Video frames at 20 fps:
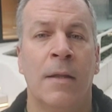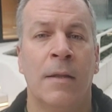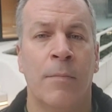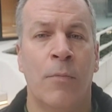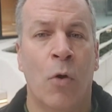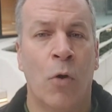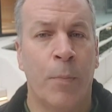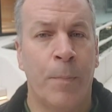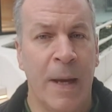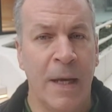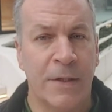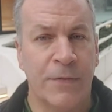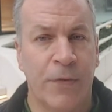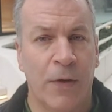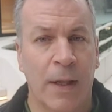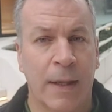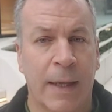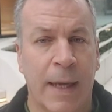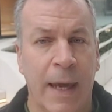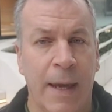The more
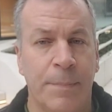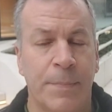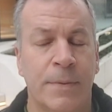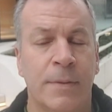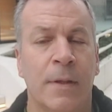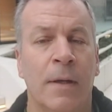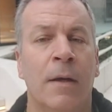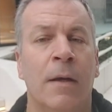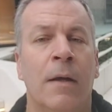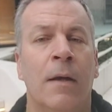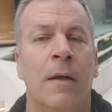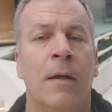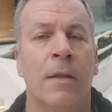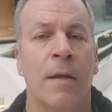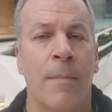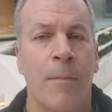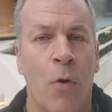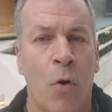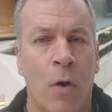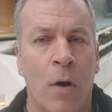peaceful it keeps,
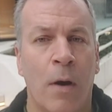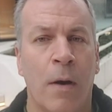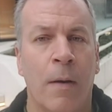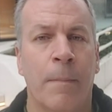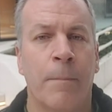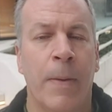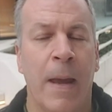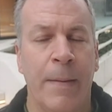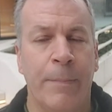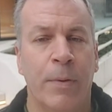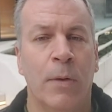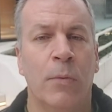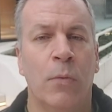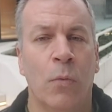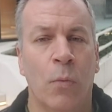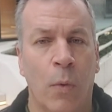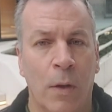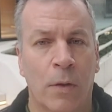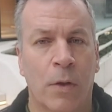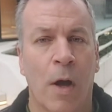the more
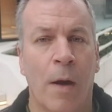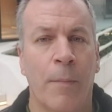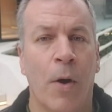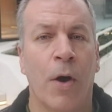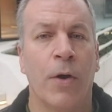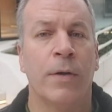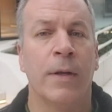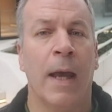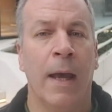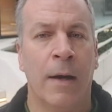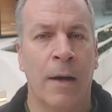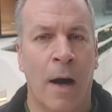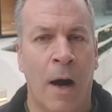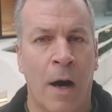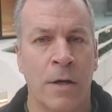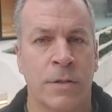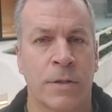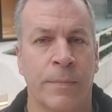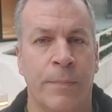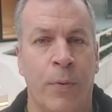people will come out in
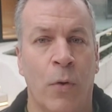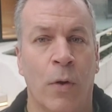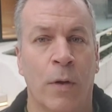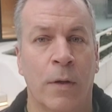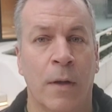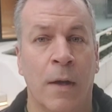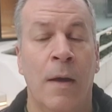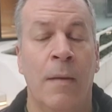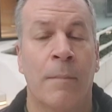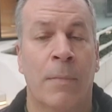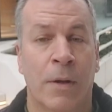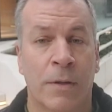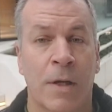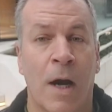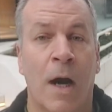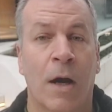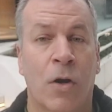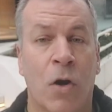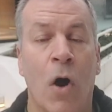our support, because